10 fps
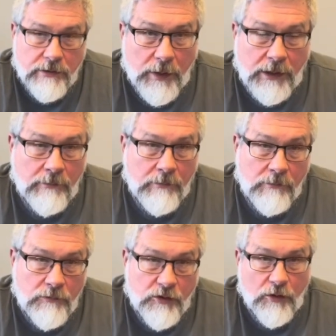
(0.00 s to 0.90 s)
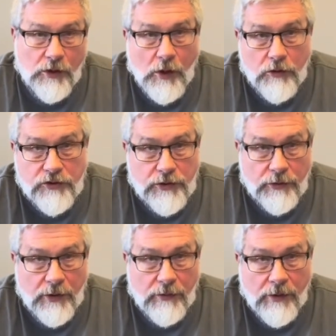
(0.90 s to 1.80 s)
it's going to cost
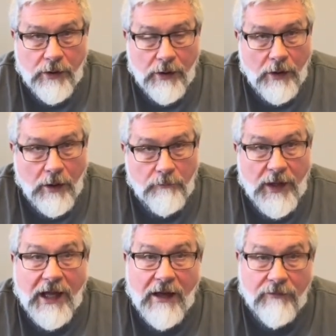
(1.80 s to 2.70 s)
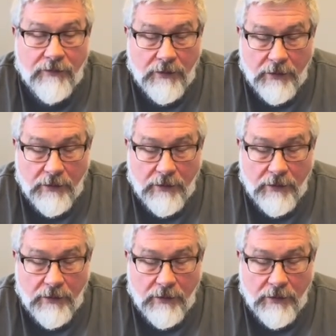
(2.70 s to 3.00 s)
you, they have